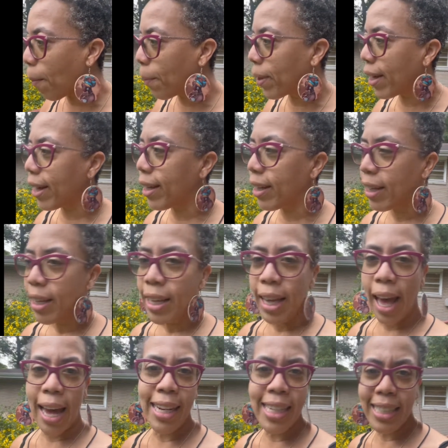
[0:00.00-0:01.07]
but
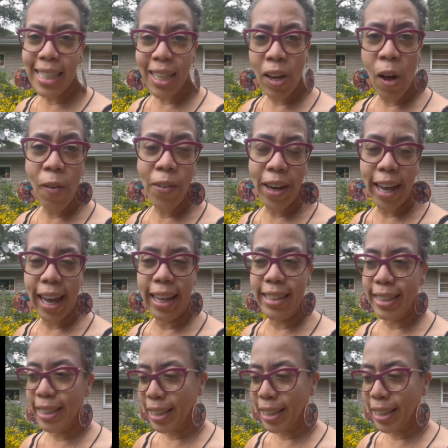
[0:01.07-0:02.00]
I need to get over that.